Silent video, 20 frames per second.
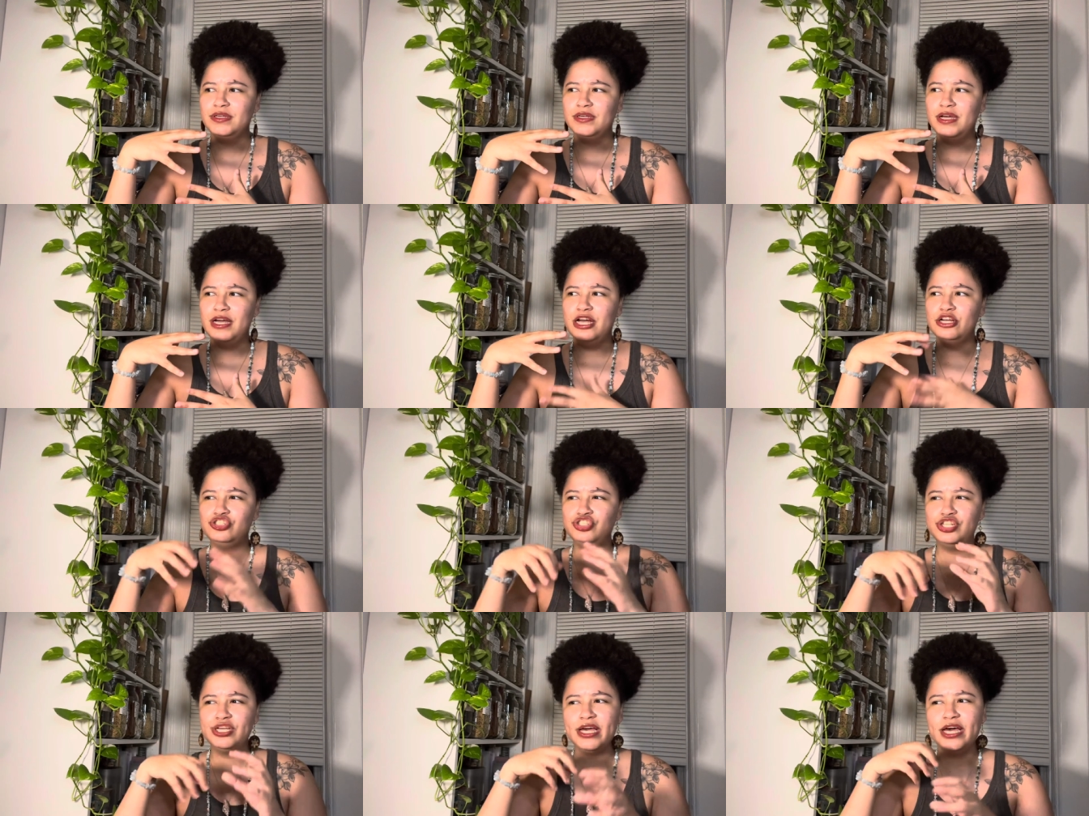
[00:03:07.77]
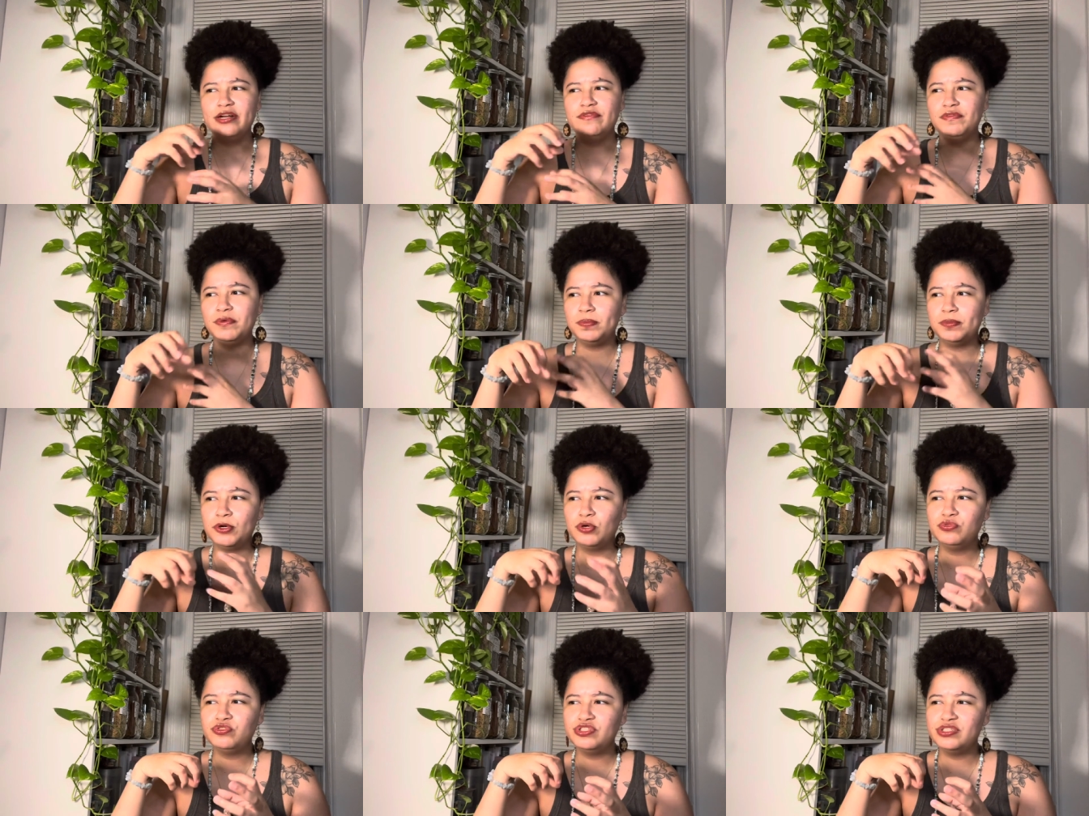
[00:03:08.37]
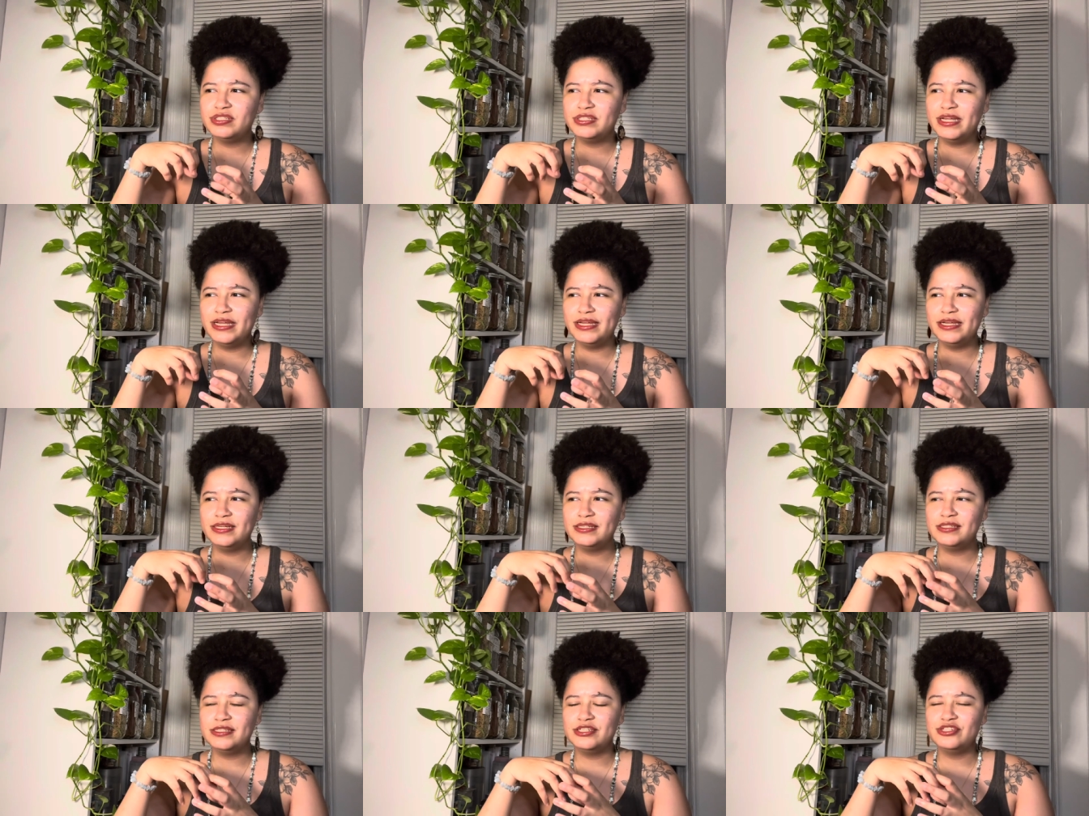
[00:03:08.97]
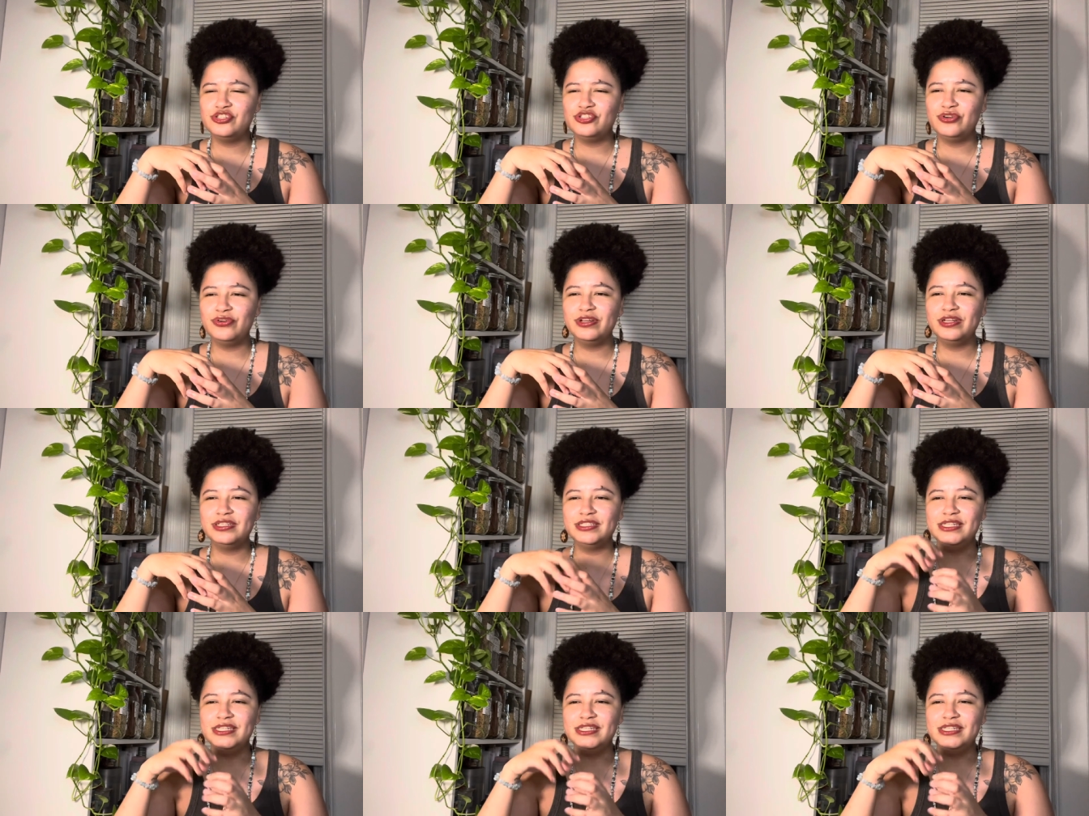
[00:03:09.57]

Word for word: how she kind of approaches things The certain